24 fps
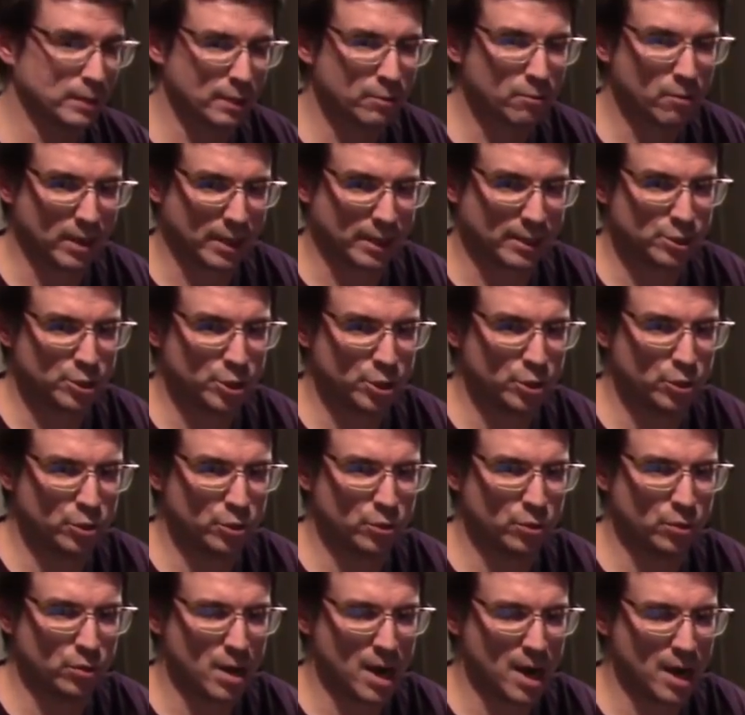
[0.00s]
running
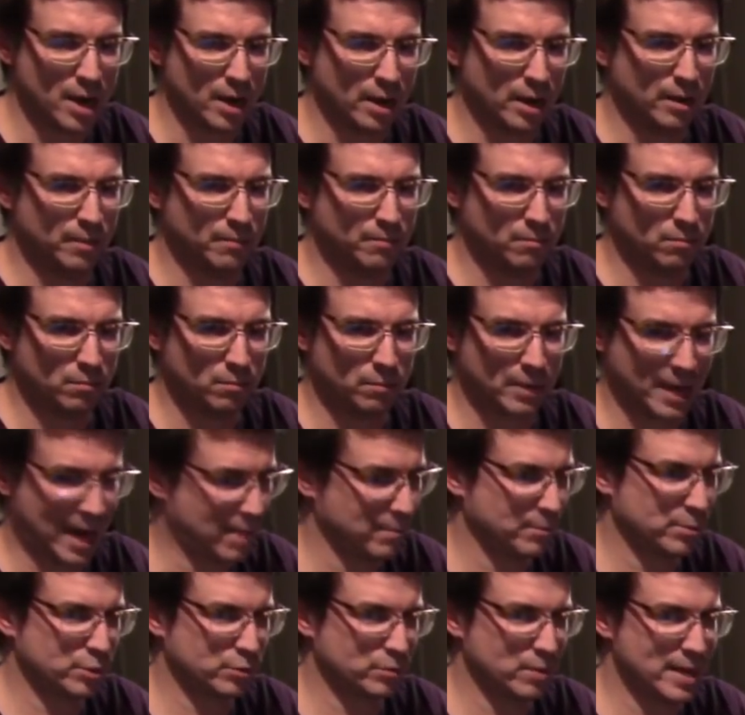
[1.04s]
two
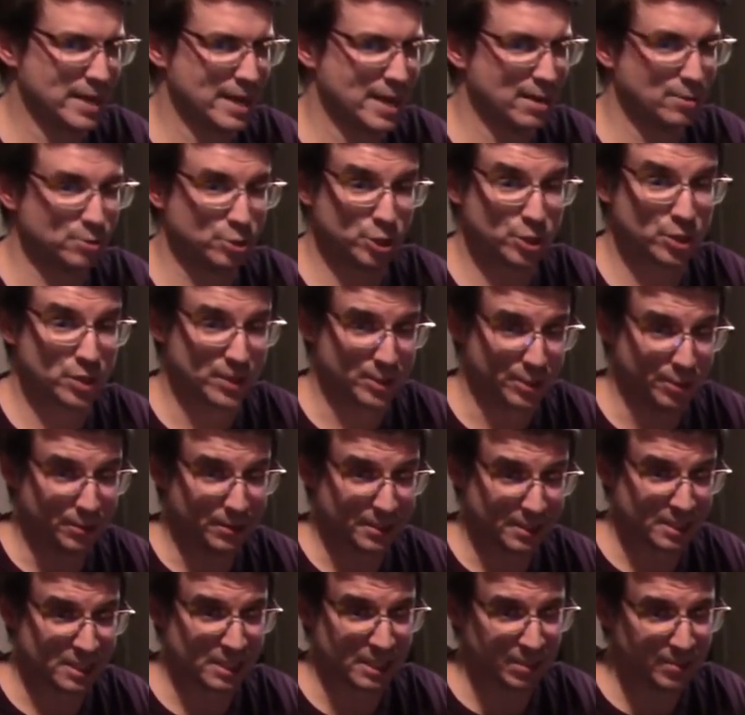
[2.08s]
cameras right now just so that you
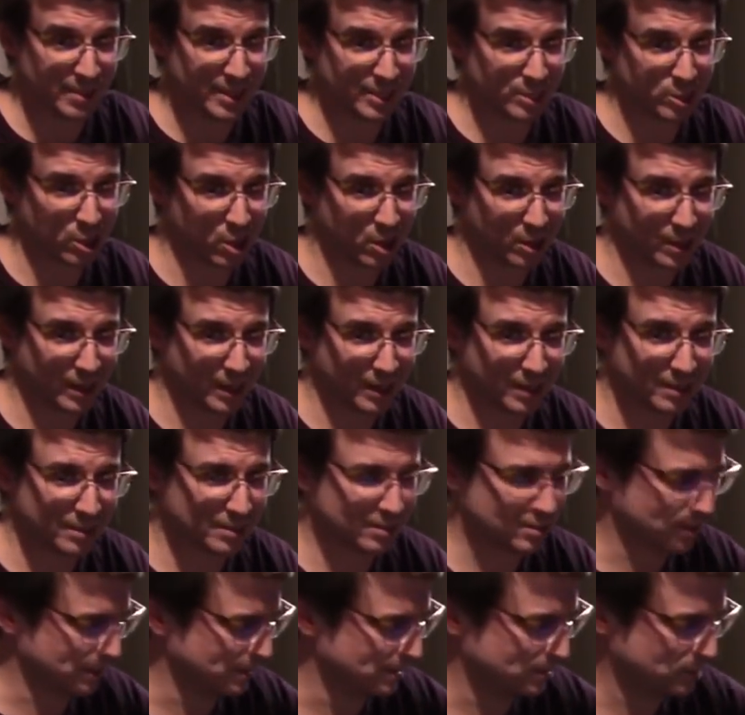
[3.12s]
can see me talking,
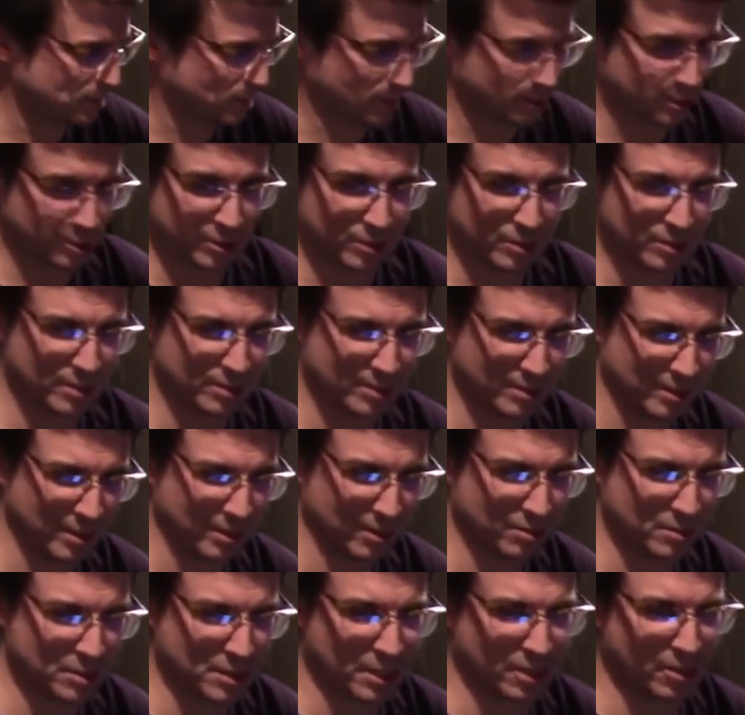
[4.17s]
so that it's not just, you
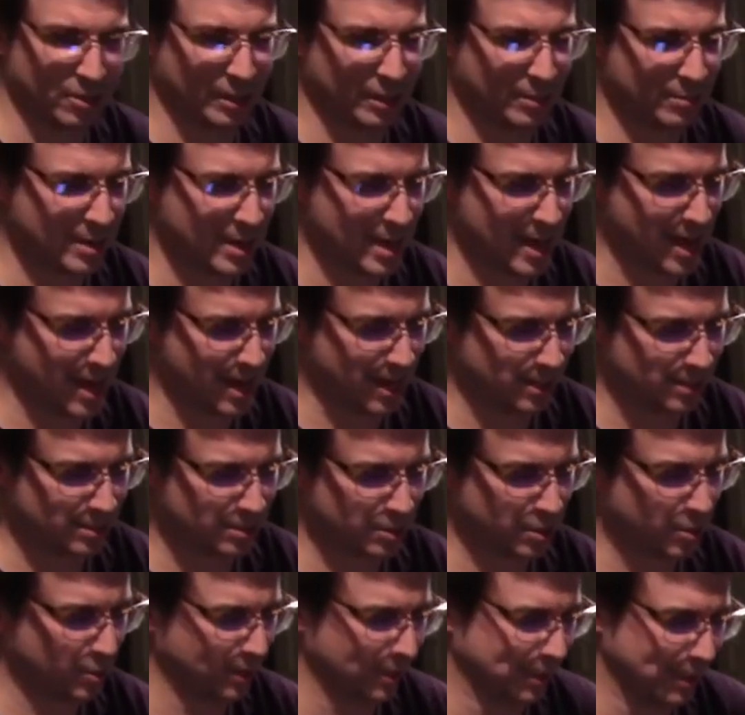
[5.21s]
know, staring at my hands
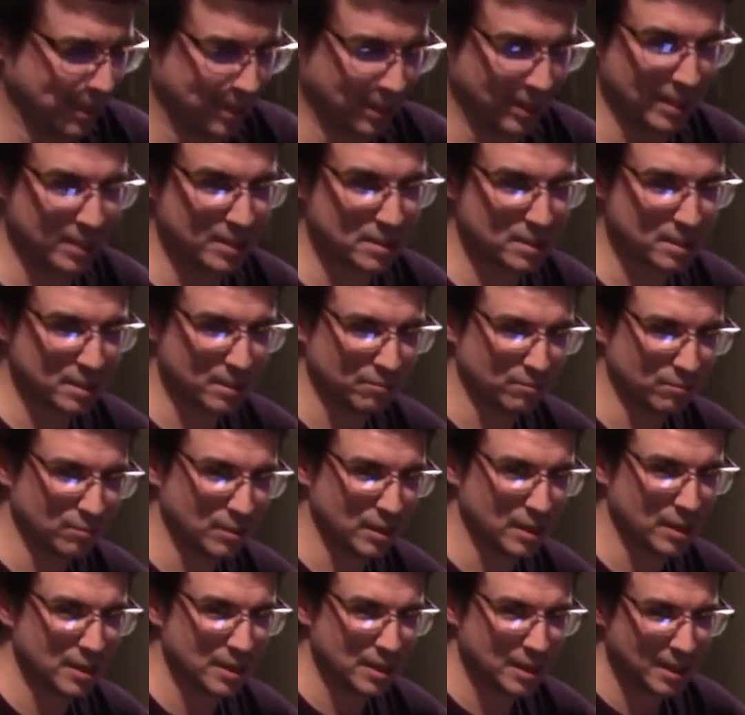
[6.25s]
going like this.
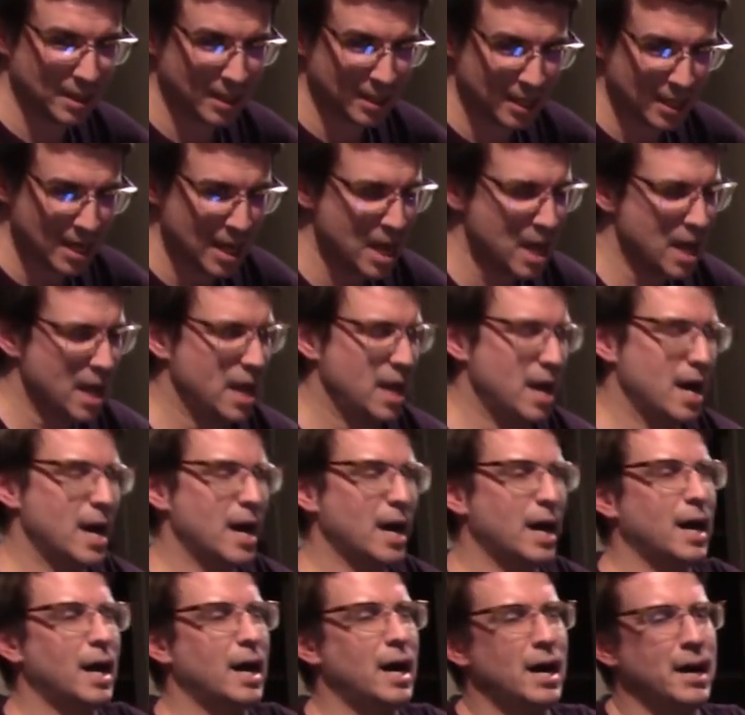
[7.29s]

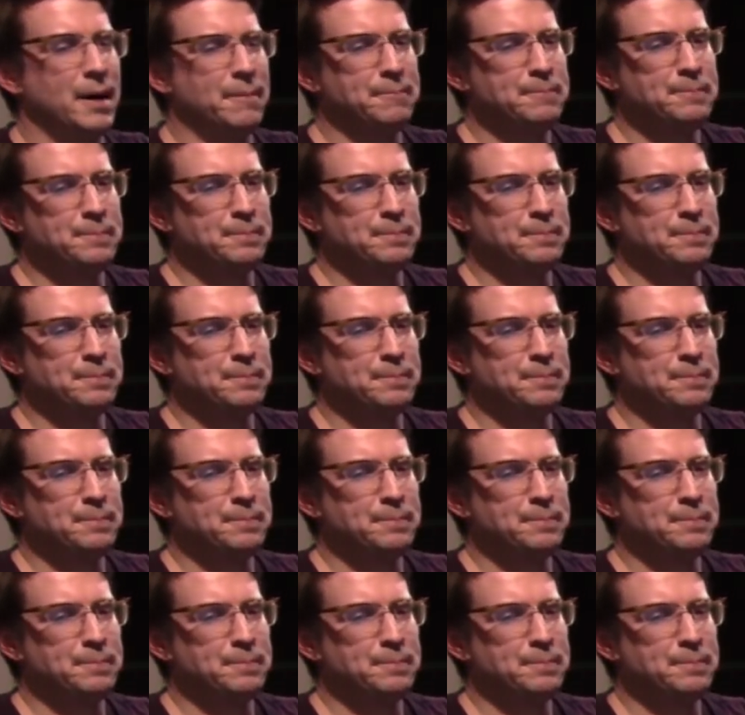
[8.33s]
But